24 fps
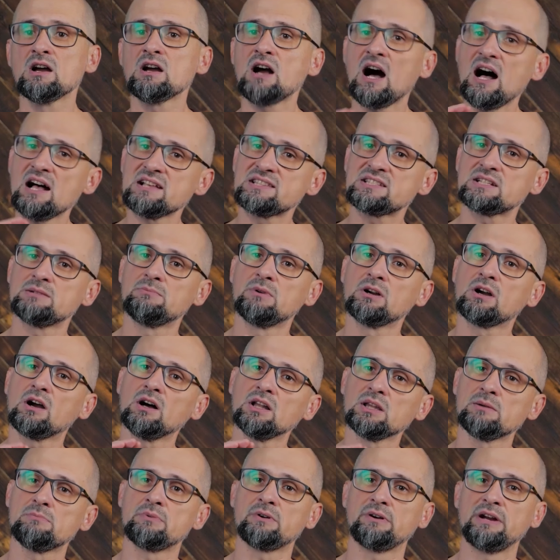customer
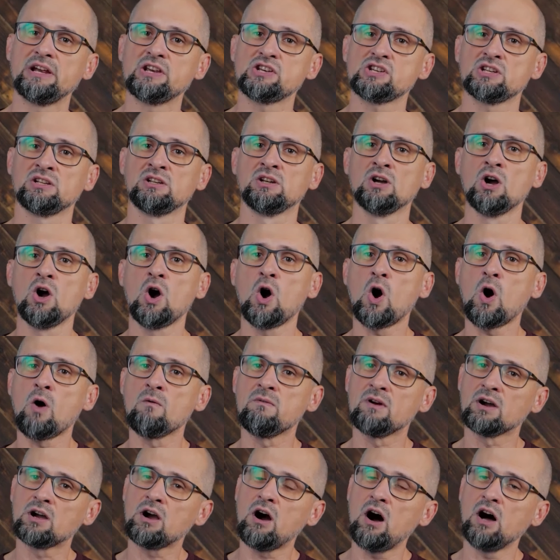collaboration
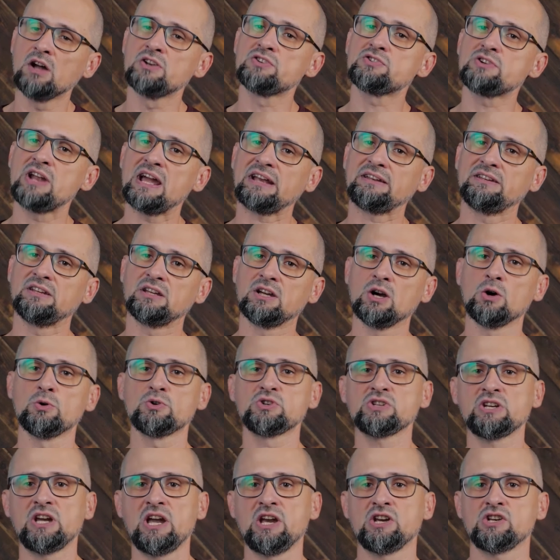over contract
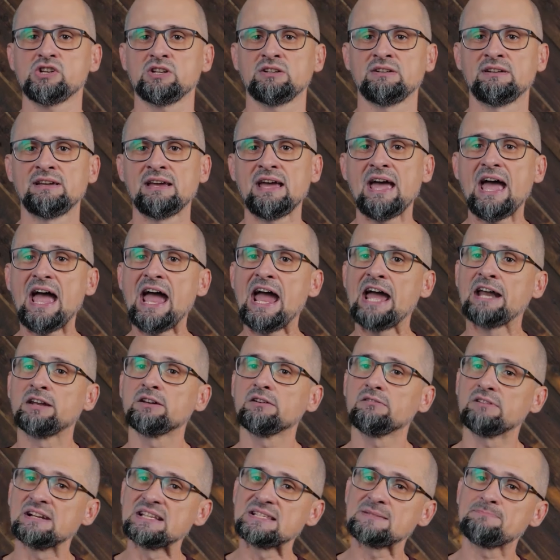negotiation,
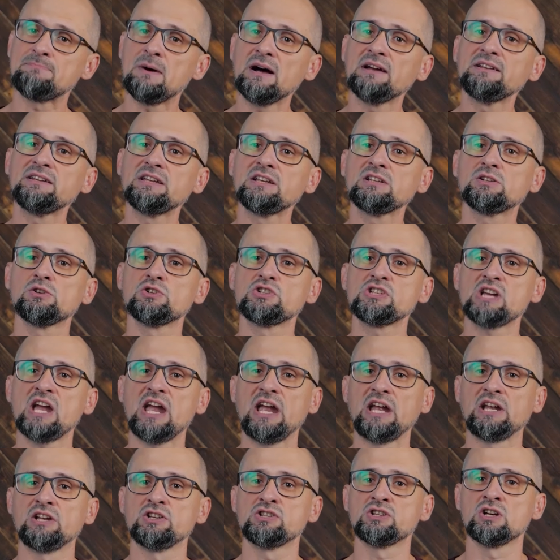and responding to
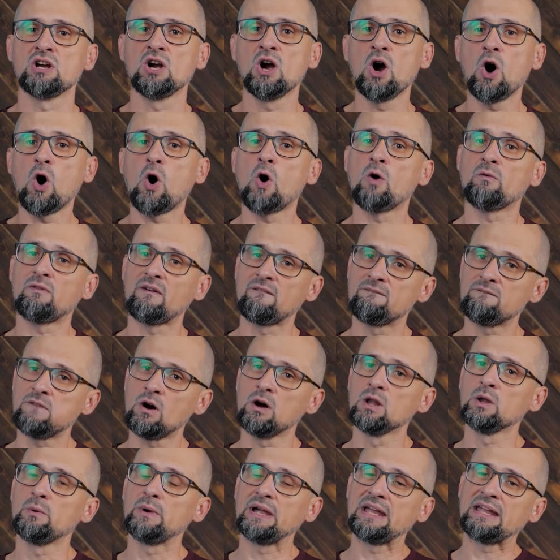change over
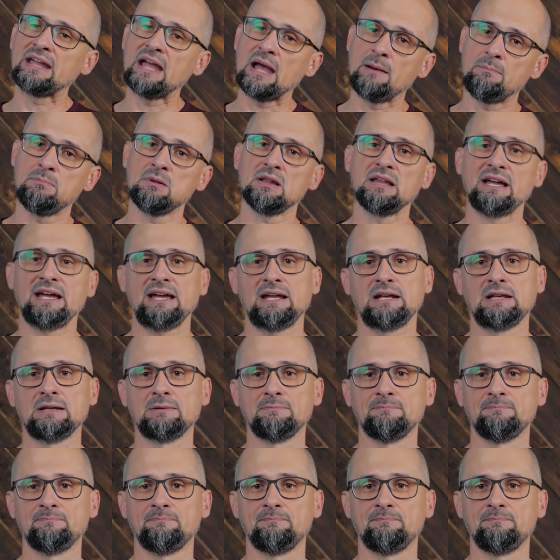following a plan.